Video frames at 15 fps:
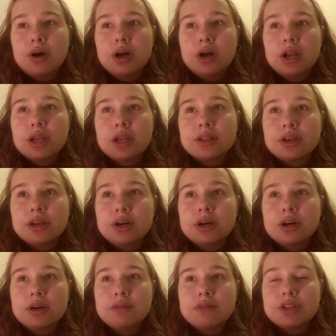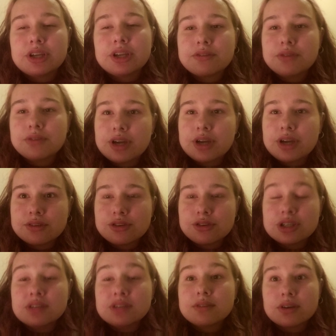earlier than her for the next few days because she's